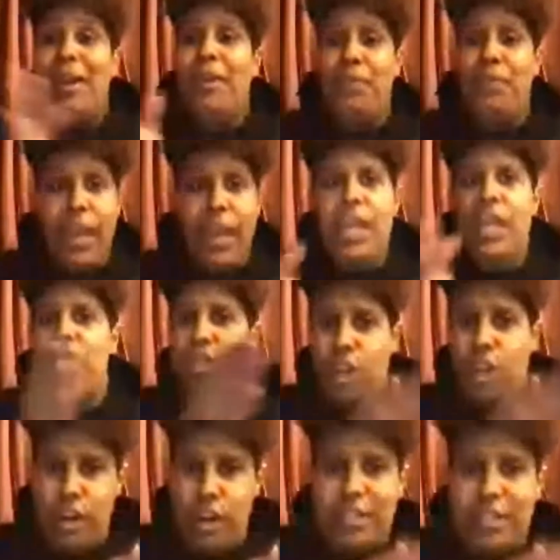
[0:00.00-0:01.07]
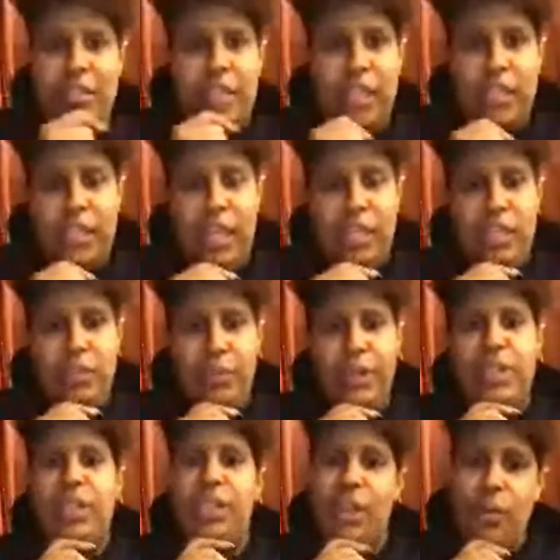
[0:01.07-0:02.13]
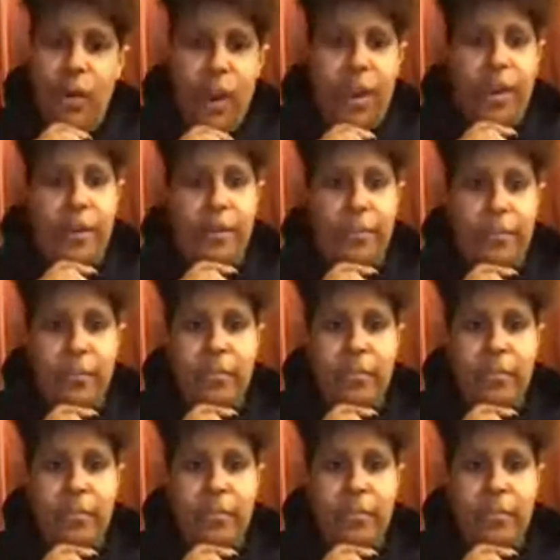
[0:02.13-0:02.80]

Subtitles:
they get charged as an accessory to the crime.